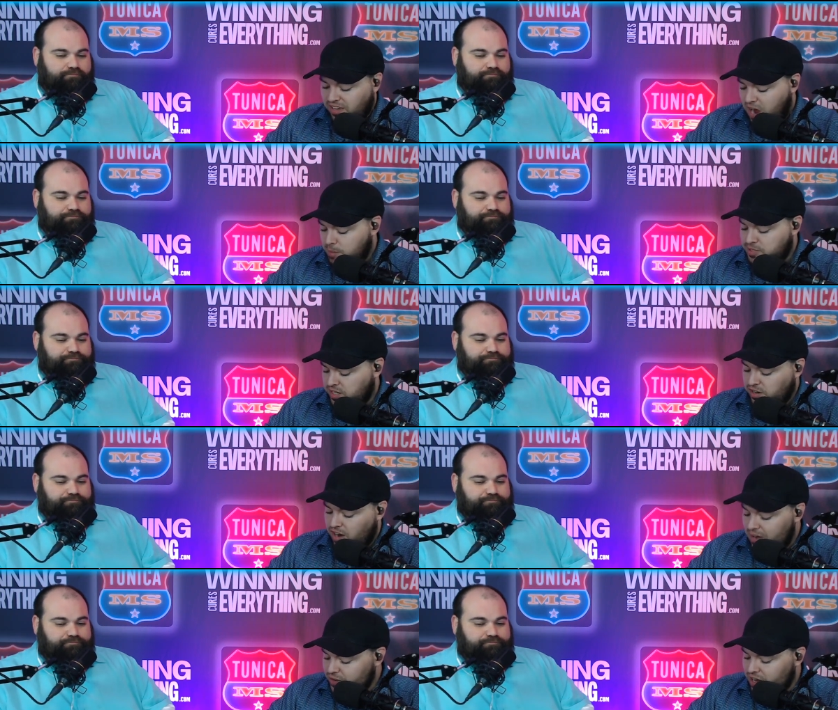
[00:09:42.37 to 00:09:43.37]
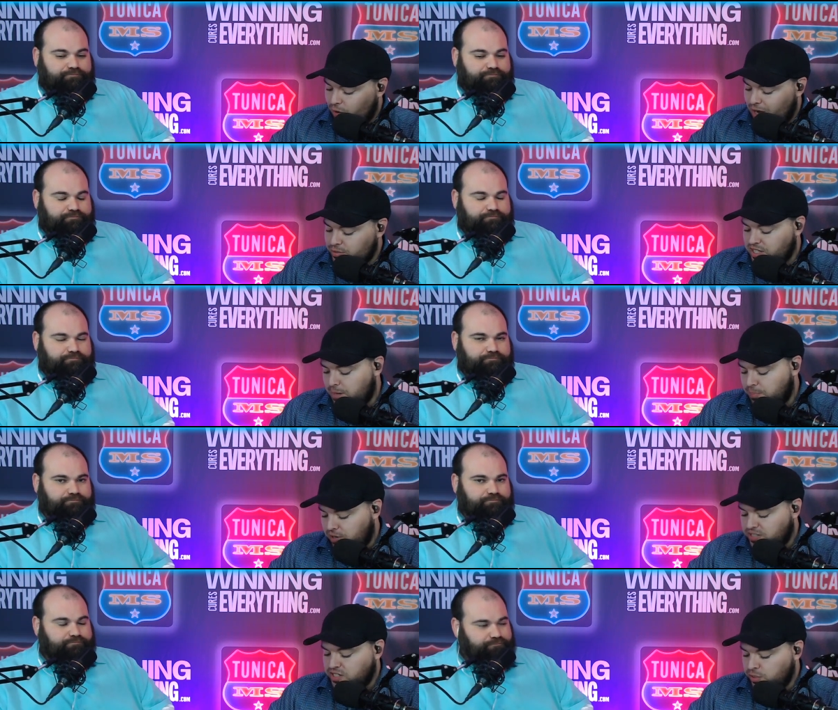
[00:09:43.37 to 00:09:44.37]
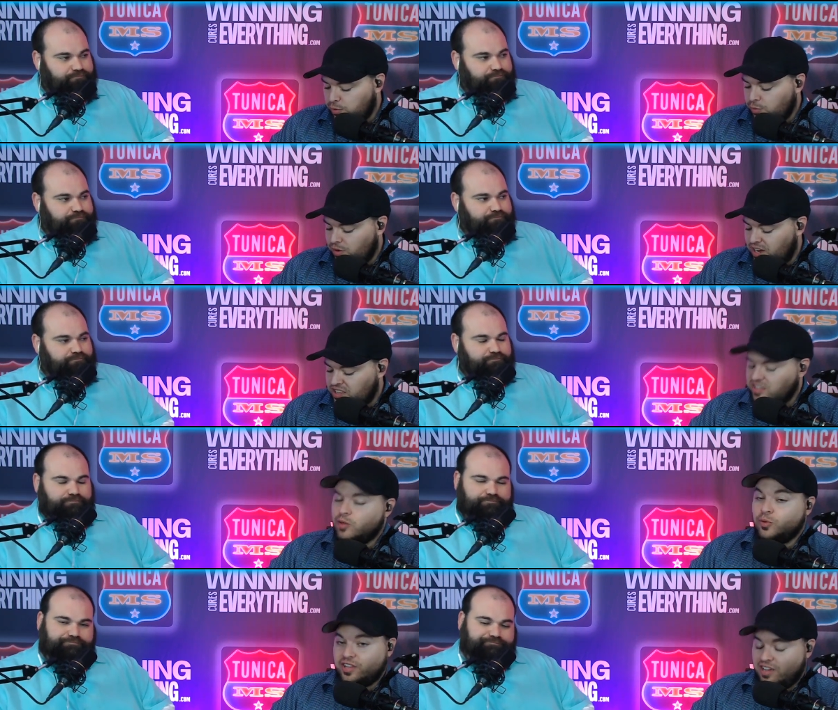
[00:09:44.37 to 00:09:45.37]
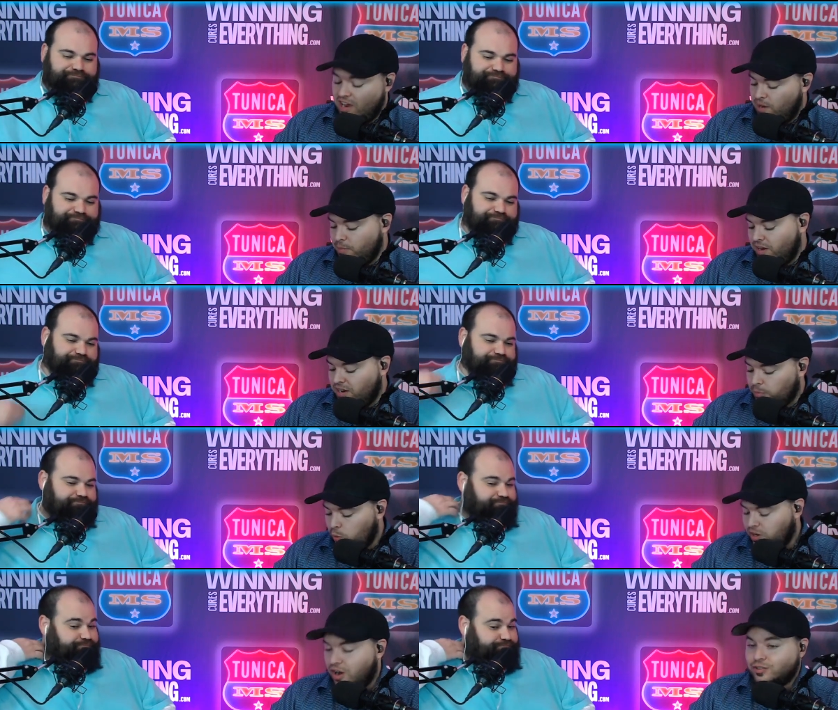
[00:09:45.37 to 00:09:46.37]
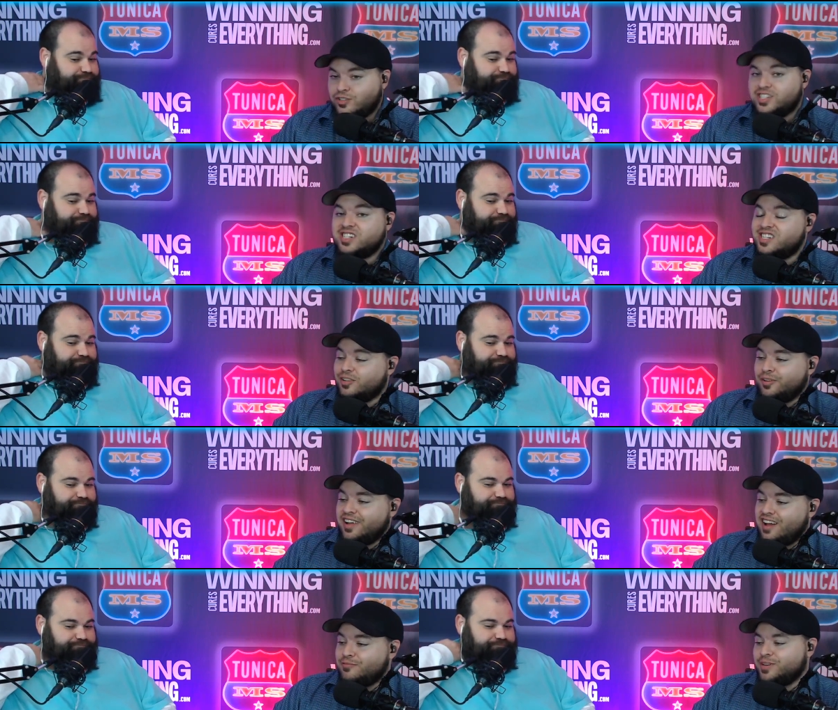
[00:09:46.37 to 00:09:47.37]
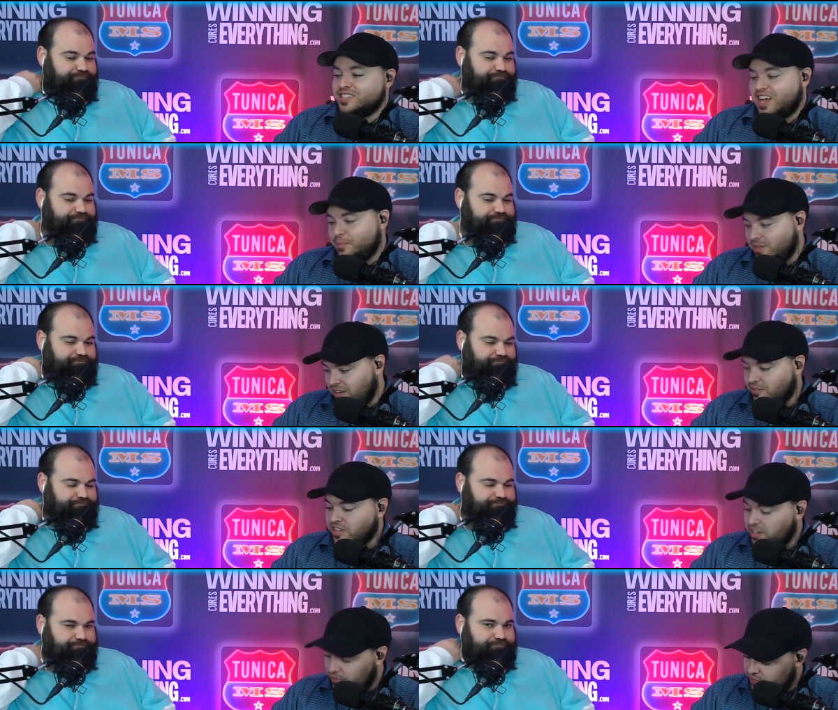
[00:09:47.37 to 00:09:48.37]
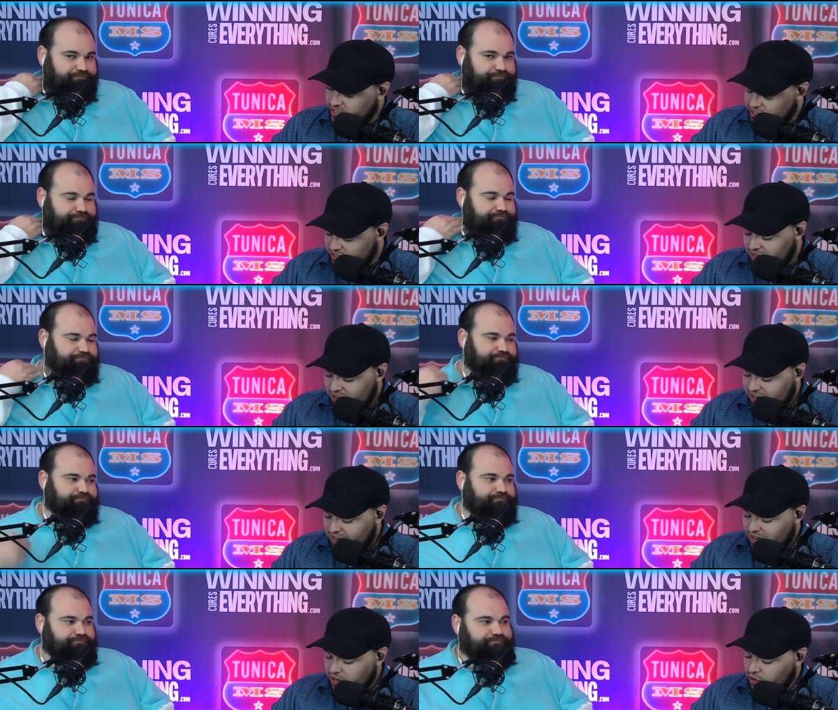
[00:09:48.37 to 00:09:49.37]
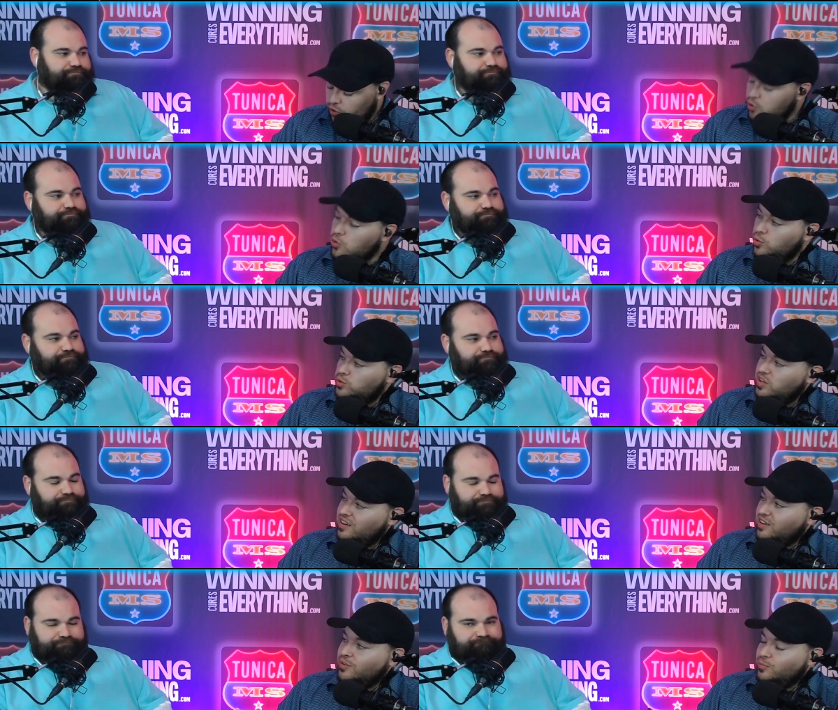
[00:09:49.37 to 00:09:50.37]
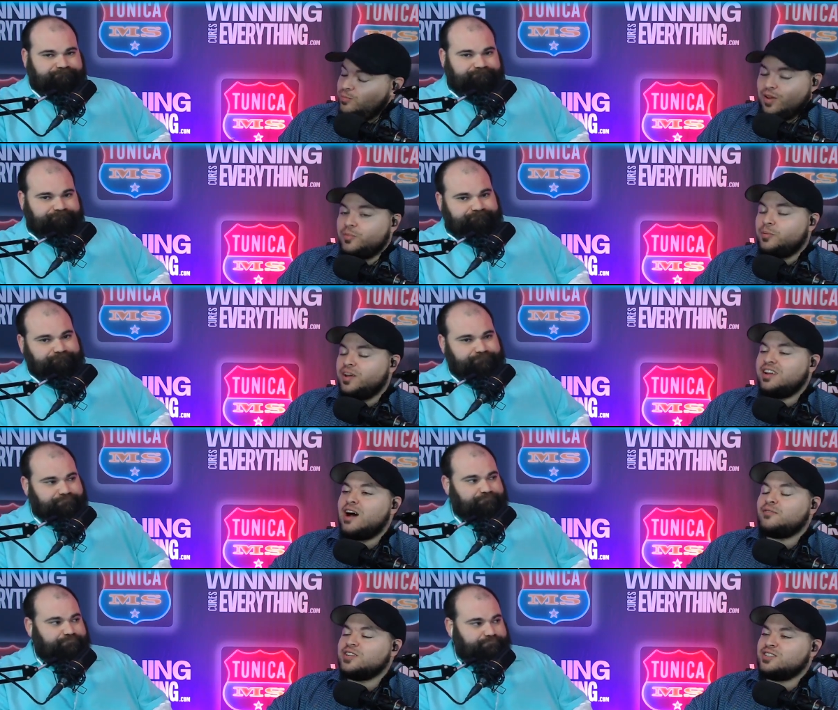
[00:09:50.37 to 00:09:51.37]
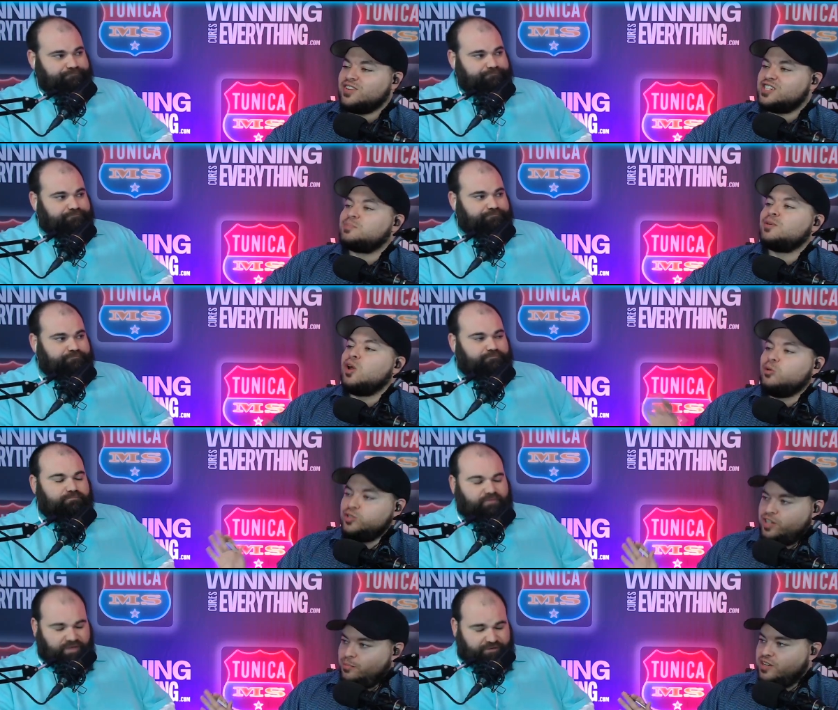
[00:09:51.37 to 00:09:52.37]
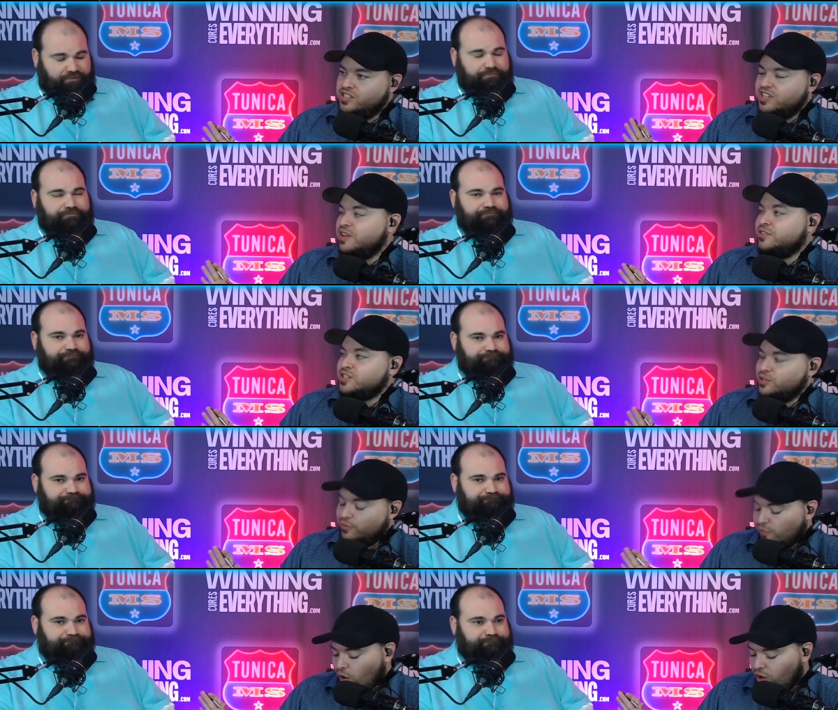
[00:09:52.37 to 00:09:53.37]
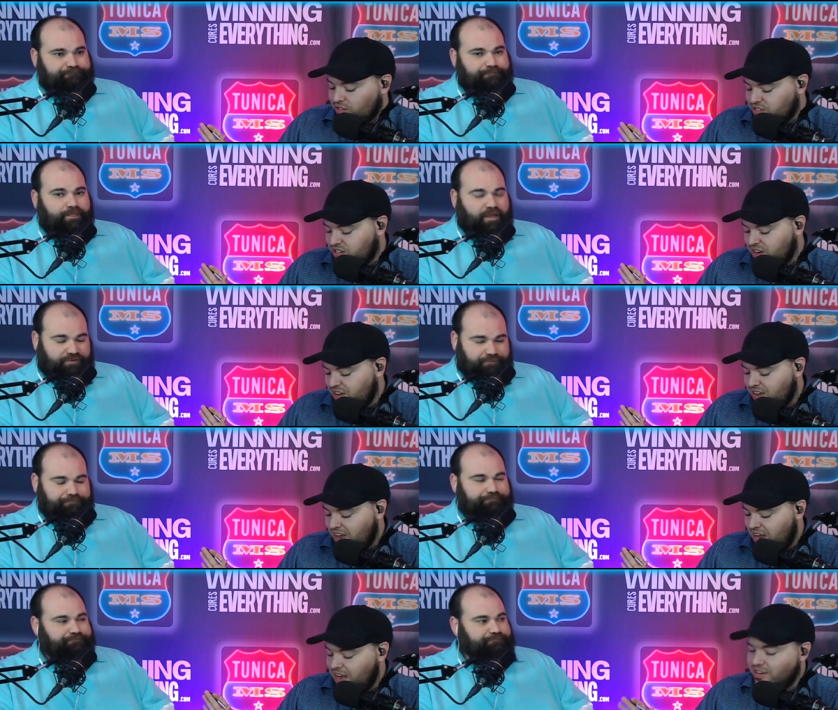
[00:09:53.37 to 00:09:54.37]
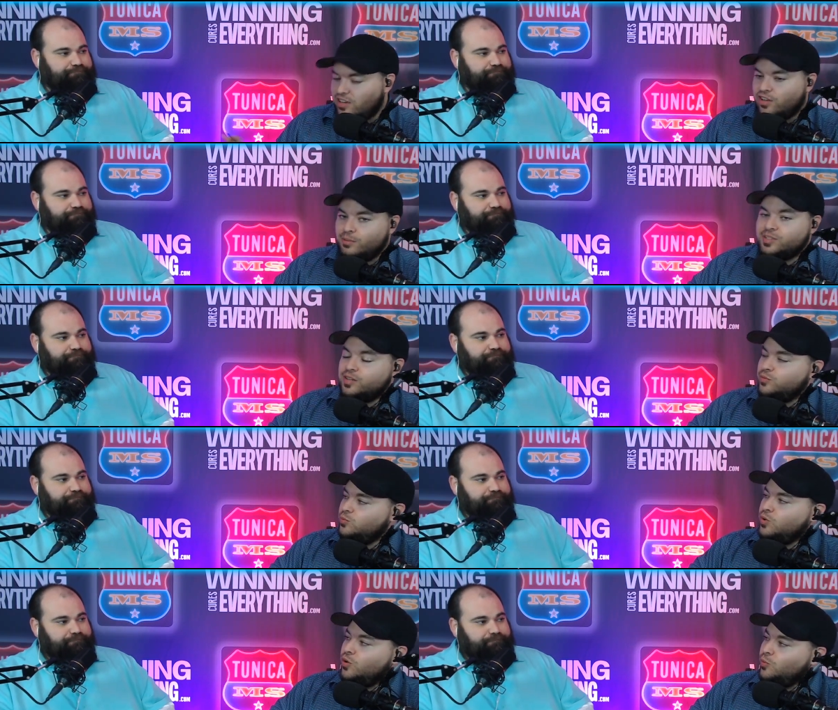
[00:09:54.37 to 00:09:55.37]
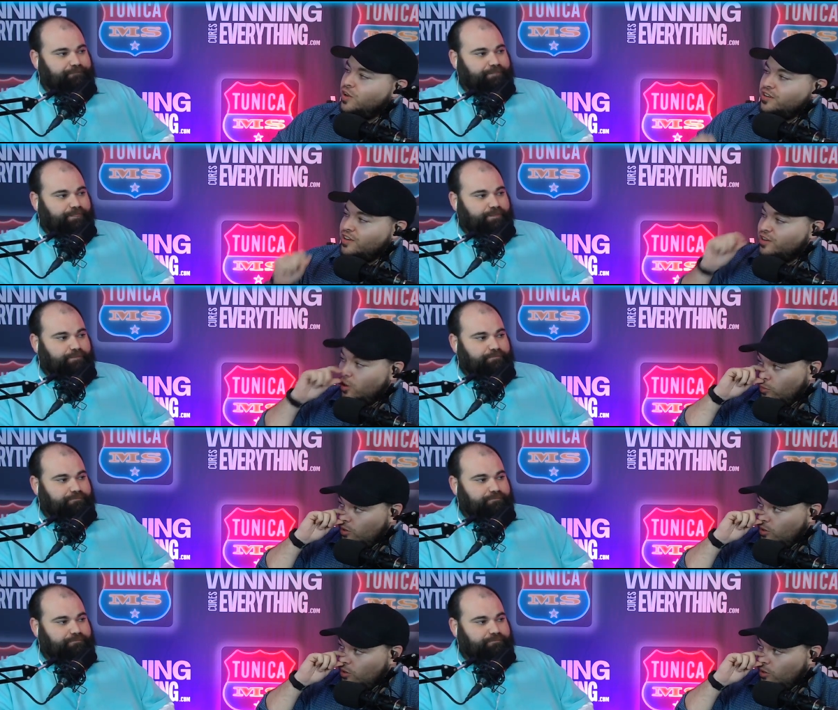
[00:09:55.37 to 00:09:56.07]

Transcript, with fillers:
Speaker 1: opposite here. I've got Ohio State +2. I think they win the game, and I'm going under 63.5 because I believe in the defenses. You think it will be an offensive explosion because the defenses are frauds. I do. And Clemson will win going